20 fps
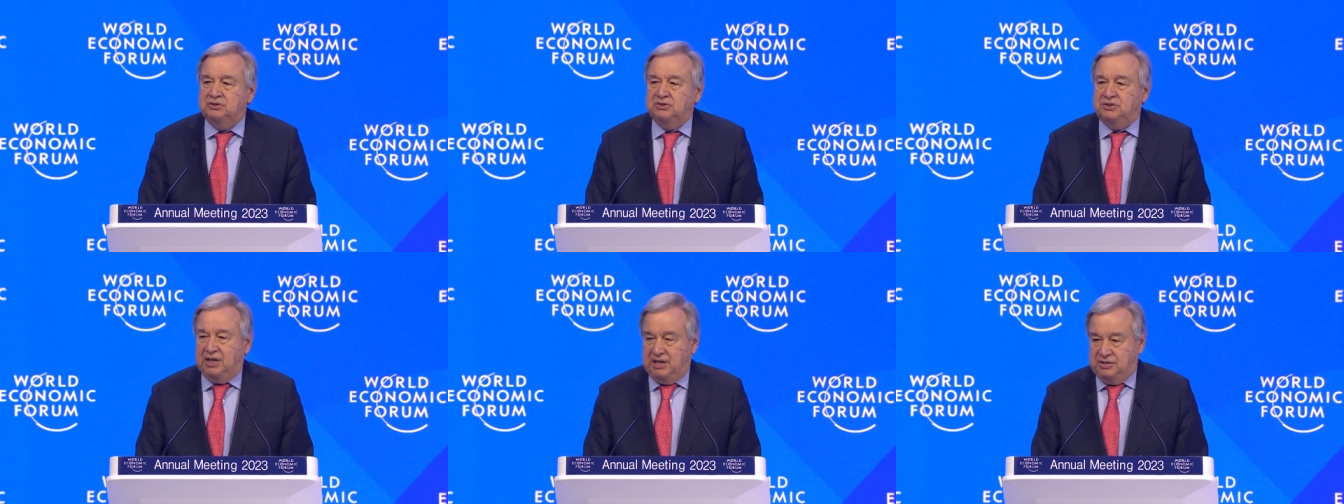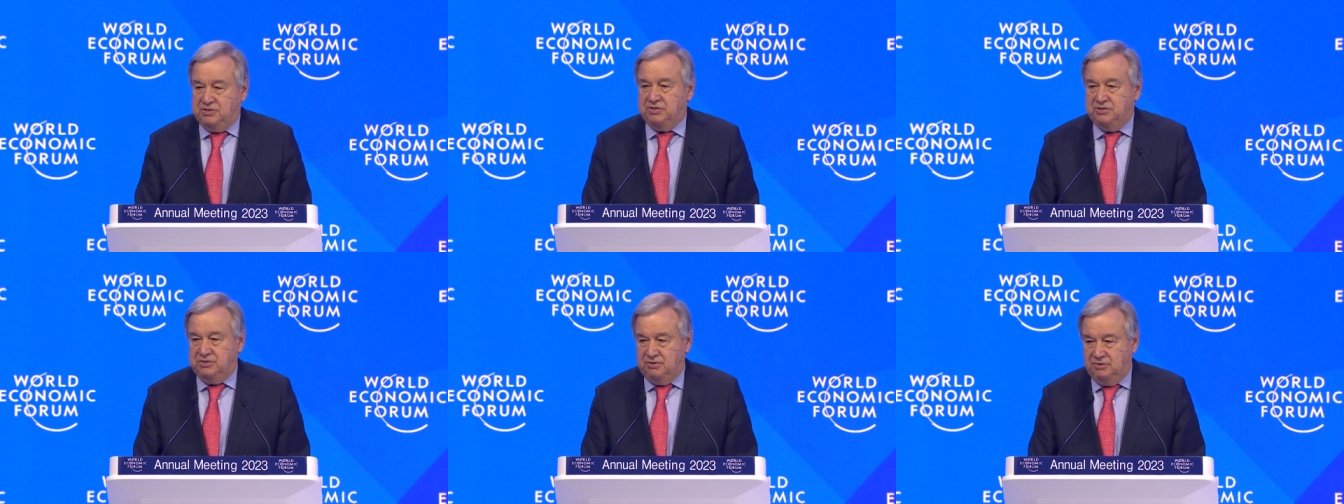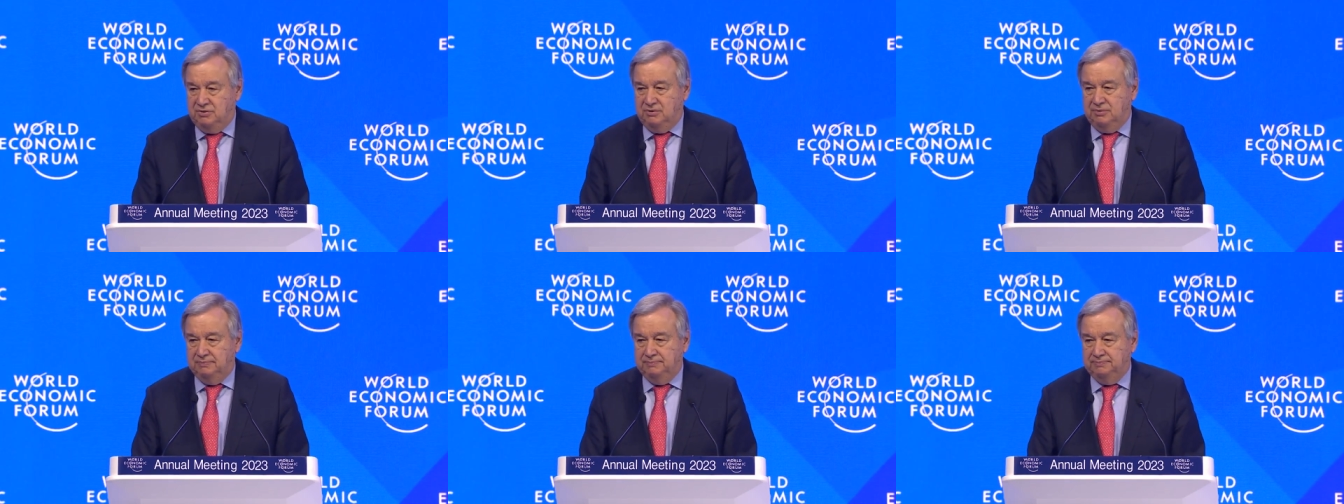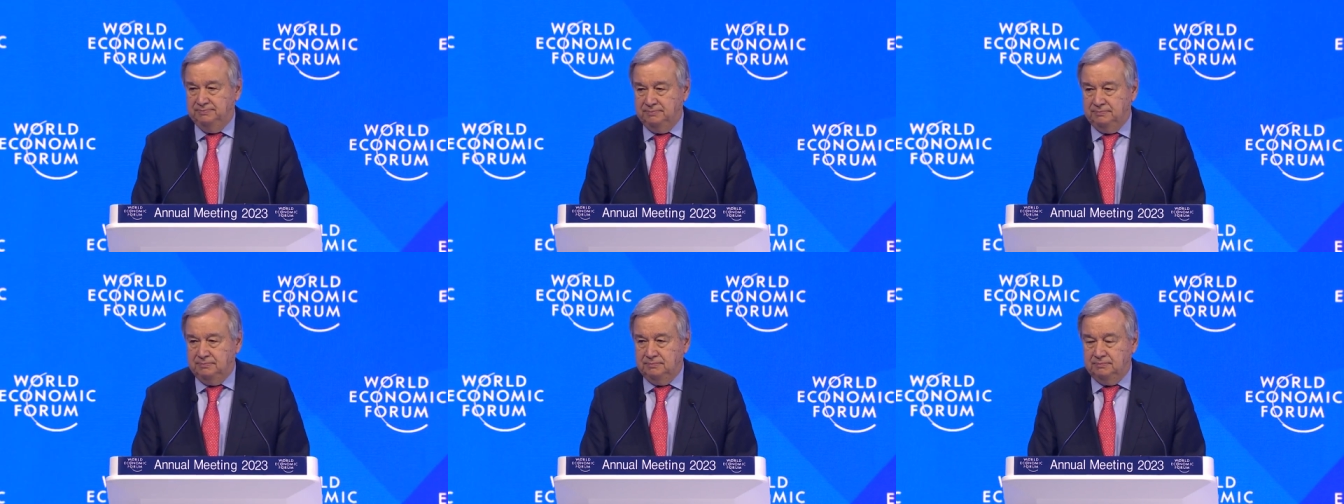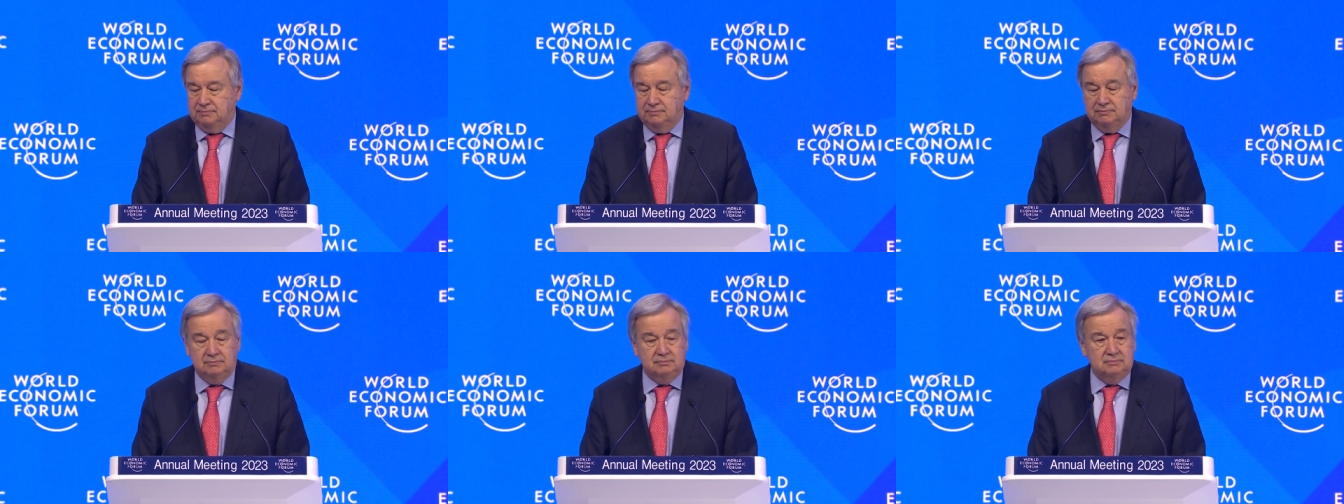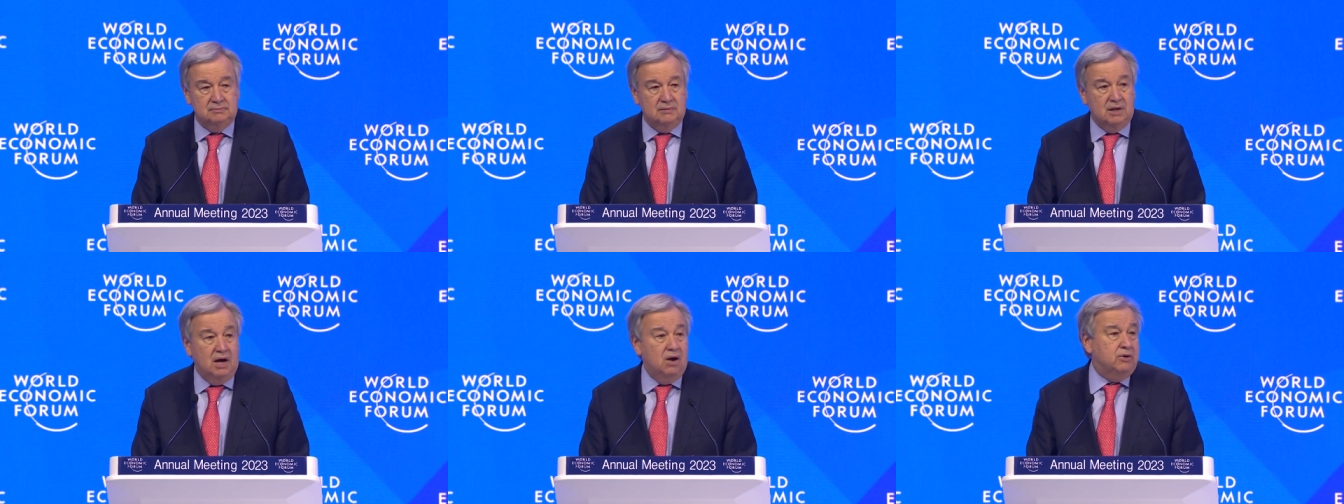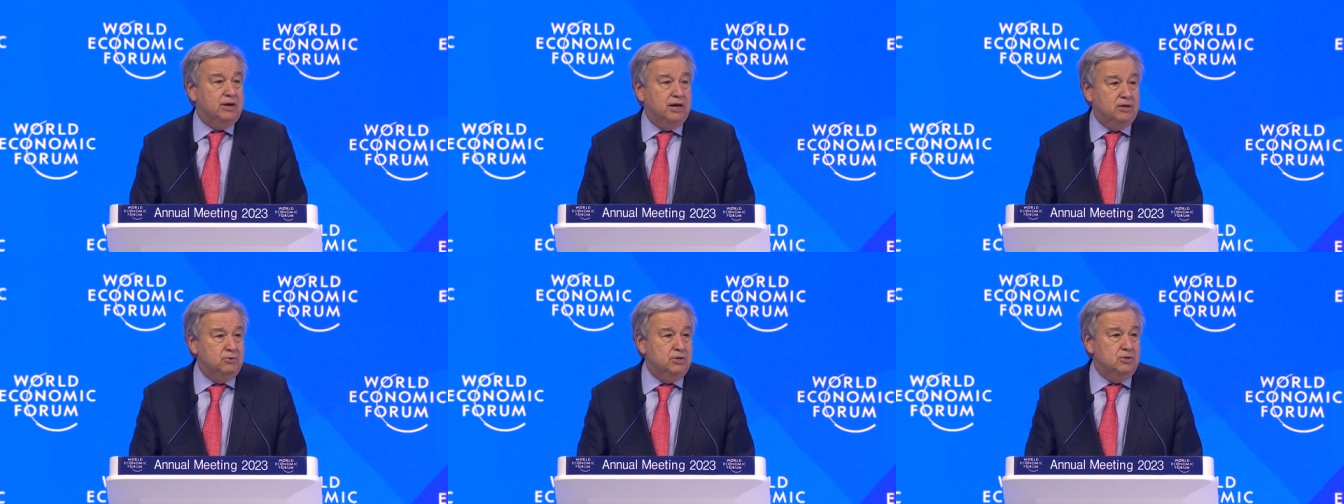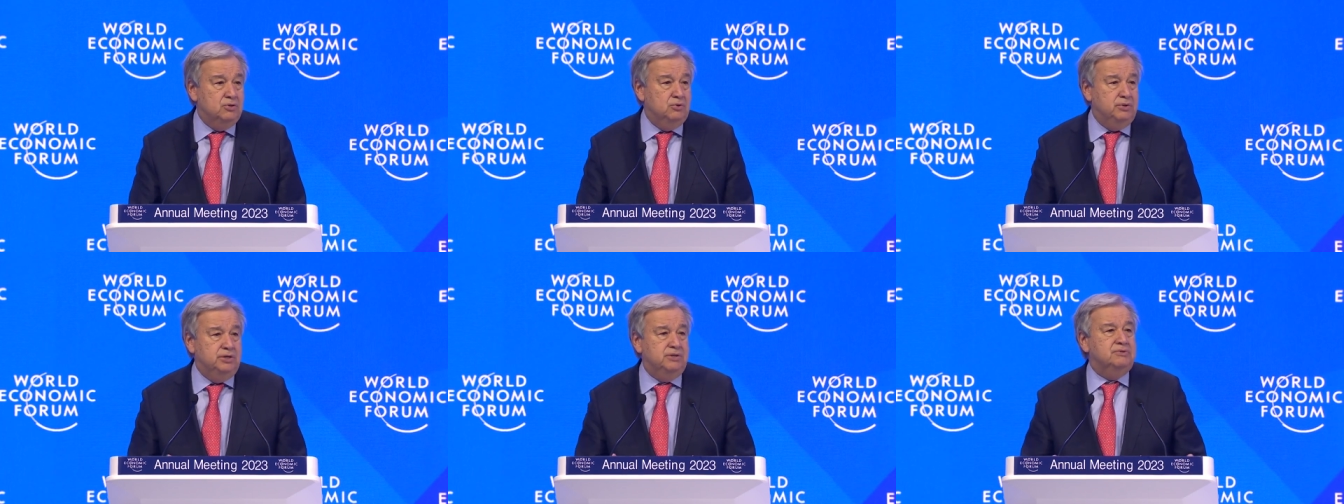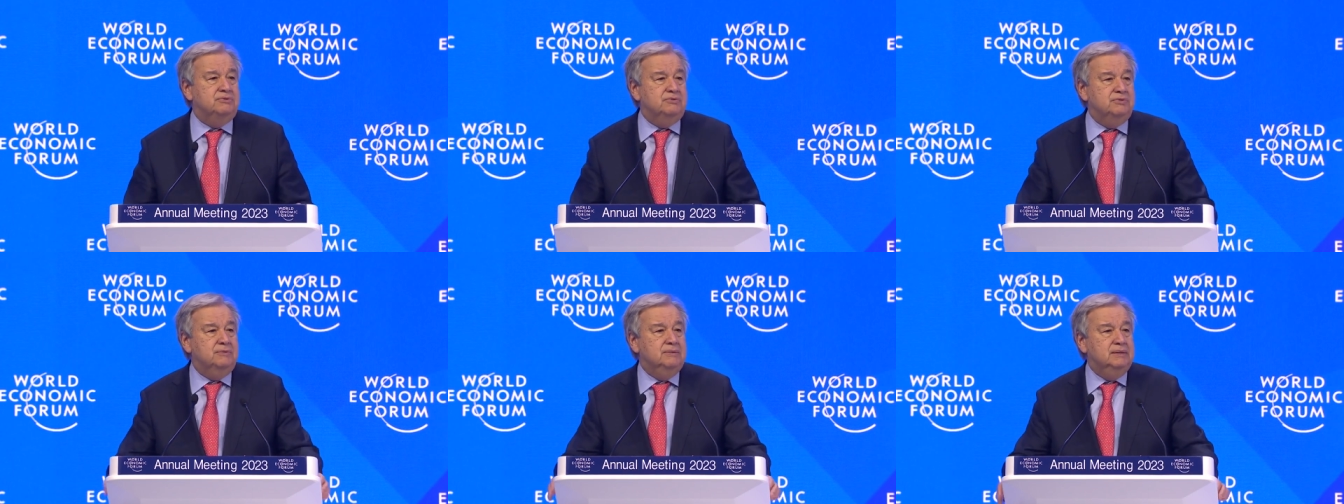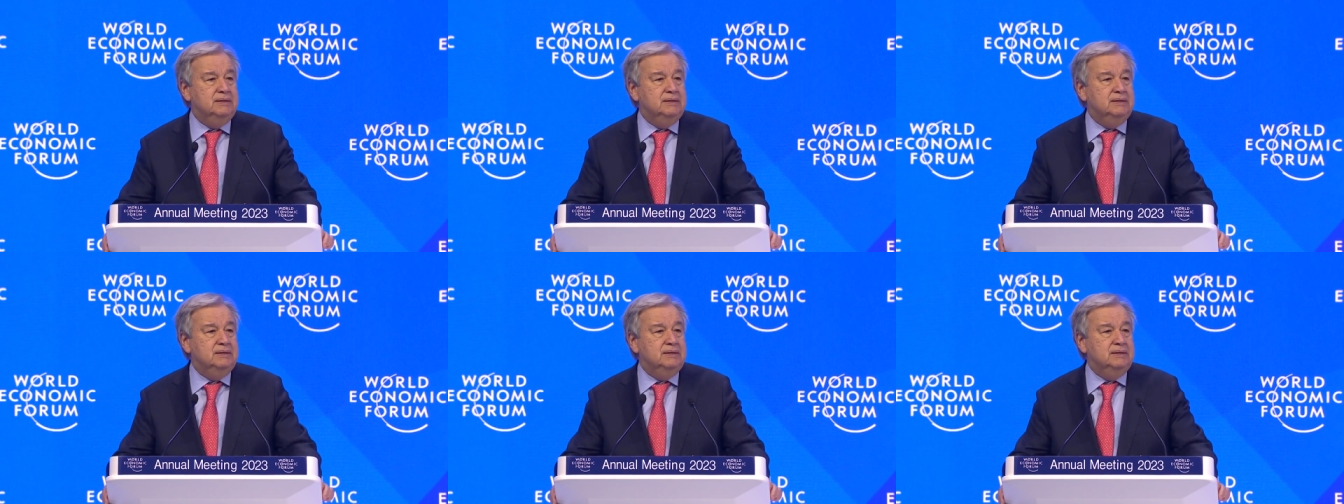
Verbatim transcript: trust. How can we do it?